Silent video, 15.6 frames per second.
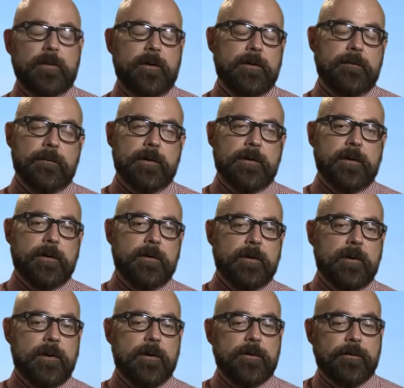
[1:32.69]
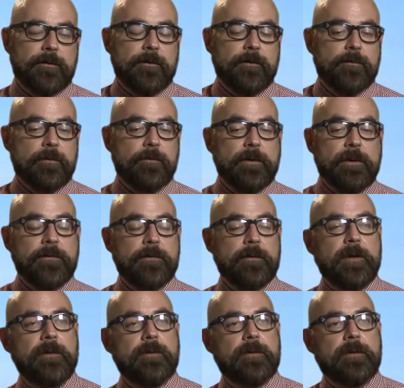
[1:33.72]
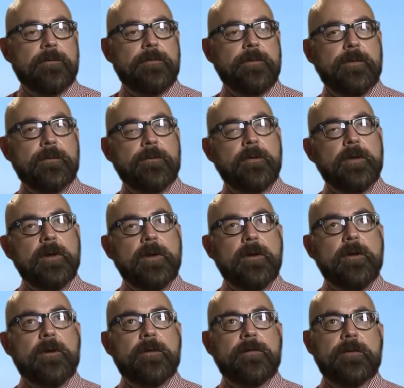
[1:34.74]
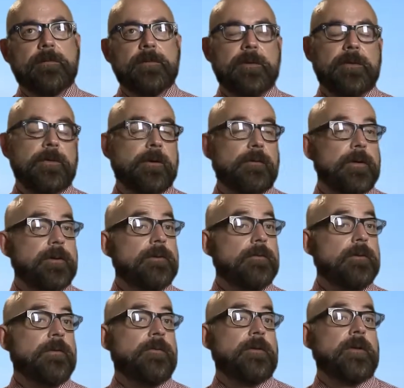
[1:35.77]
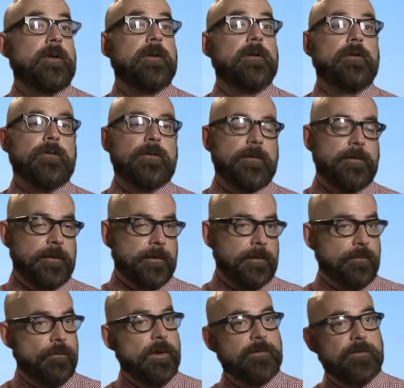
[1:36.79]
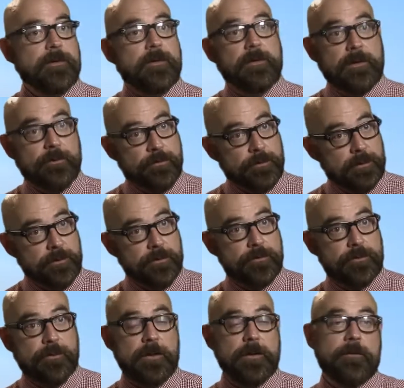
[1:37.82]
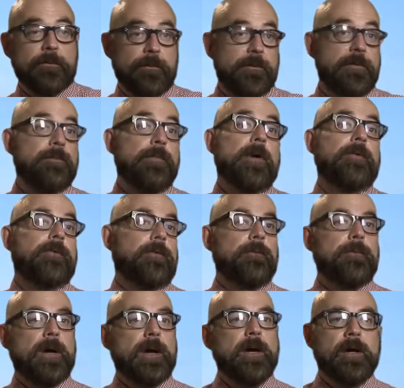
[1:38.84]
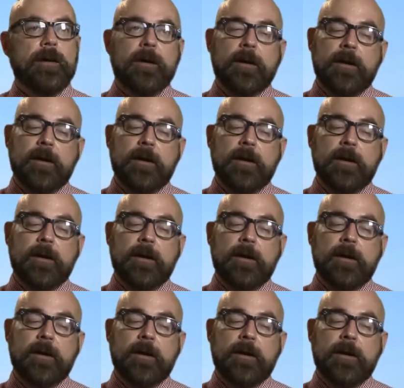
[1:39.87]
A lot of audiences will resonate if there's something that they're interested in or something they're watching that they really enjoyed that was sponsored by.